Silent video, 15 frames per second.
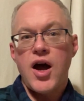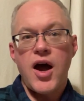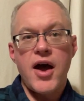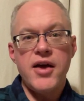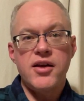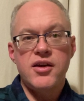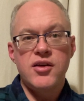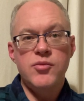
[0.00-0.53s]

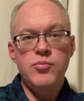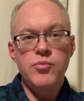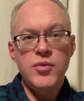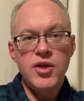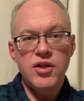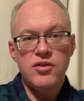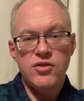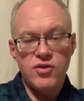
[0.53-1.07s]
I
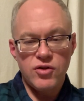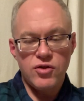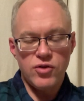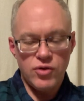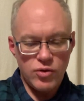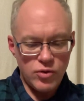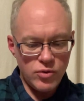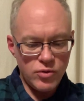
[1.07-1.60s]
commit to
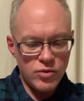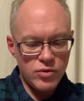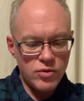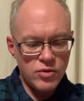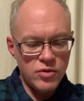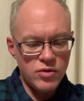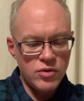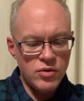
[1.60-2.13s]
you
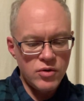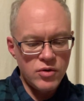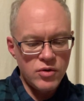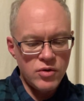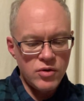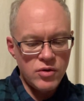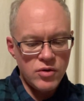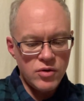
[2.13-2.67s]

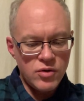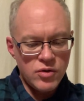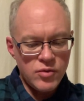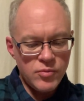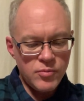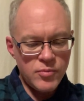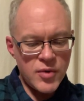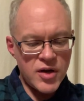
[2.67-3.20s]

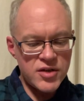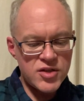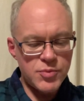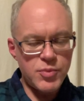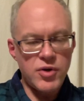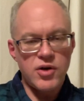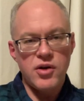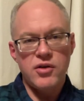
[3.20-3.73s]
my
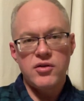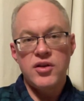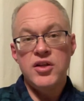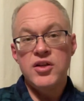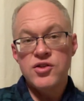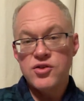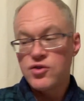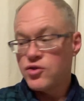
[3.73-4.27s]
spirit
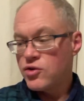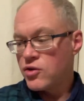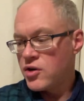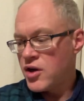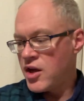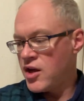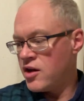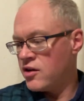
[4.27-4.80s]
into your
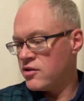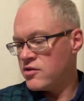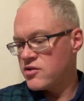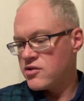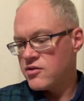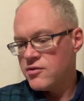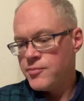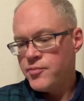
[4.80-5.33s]

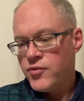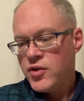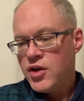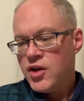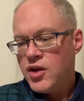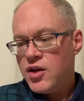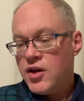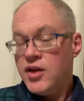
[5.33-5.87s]
hands.
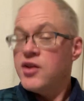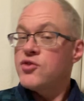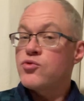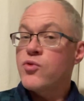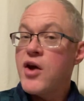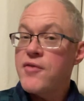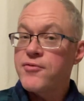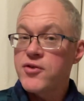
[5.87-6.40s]
And he's
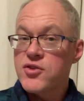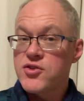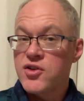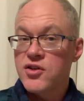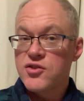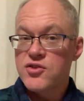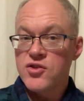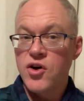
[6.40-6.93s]

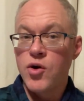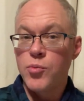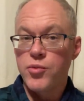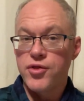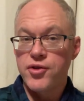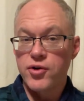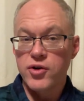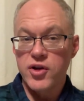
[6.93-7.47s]
referencing Psalm
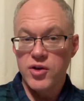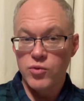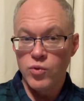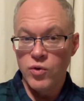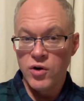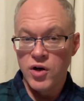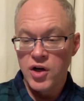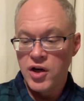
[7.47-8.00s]

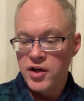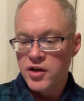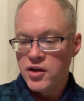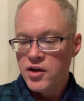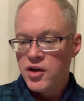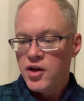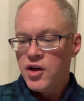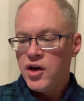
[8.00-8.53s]
31
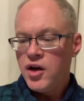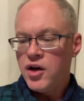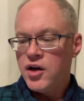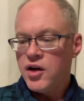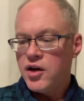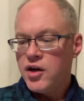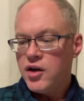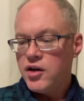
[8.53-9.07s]

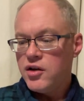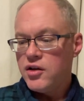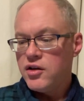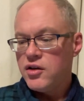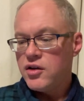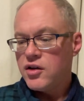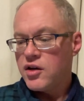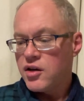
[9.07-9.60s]
uh,
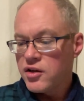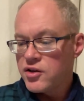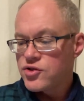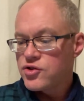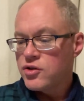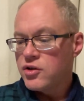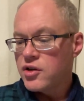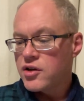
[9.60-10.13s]
I'll
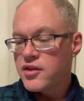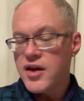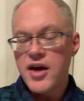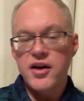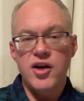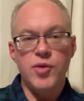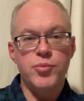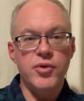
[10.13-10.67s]
let you look
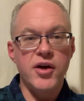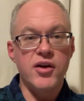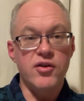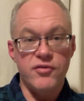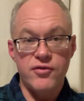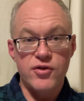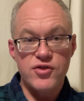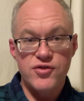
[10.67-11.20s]
that up later.
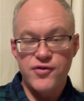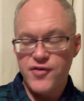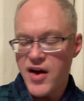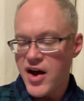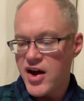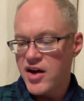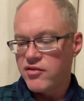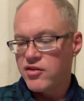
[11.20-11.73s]
Verse
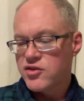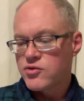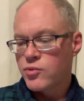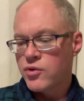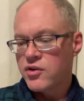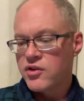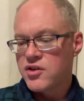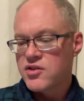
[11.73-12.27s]
5 is
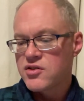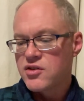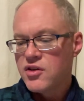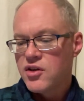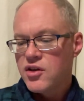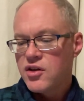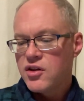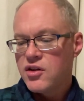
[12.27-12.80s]
where this,
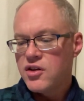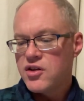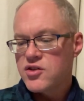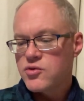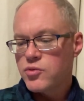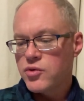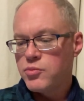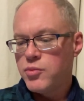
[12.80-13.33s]

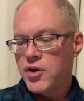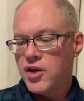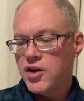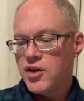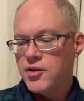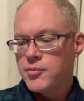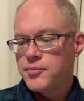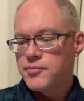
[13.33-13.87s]
this would be.